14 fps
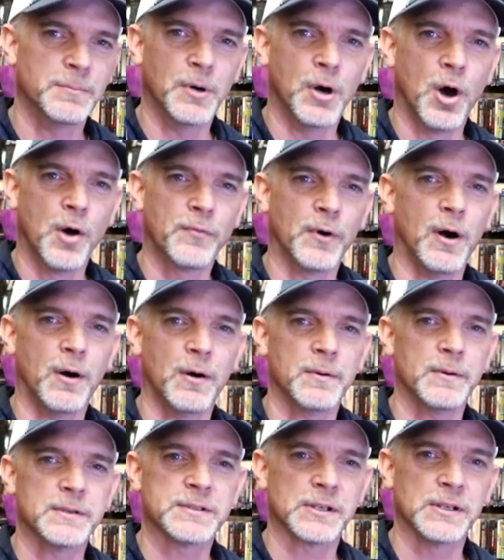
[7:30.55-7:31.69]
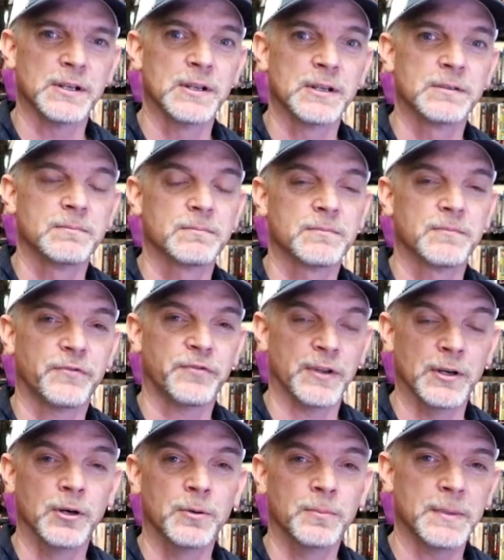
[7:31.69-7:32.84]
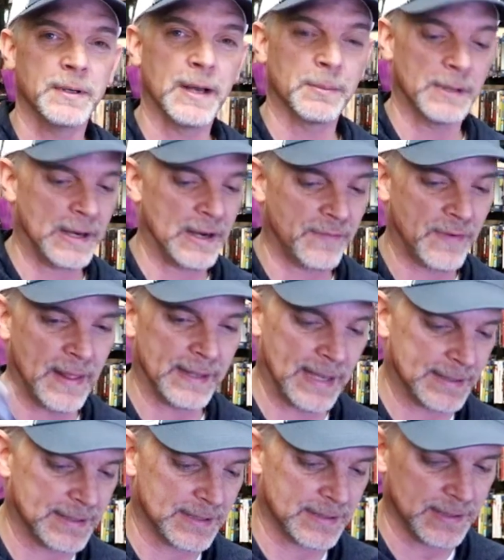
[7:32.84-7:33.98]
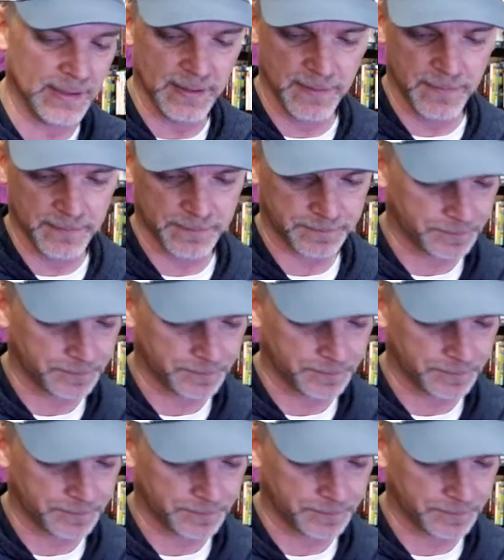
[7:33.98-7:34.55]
But overall, it's a good film, and I'm glad I finally got to see it.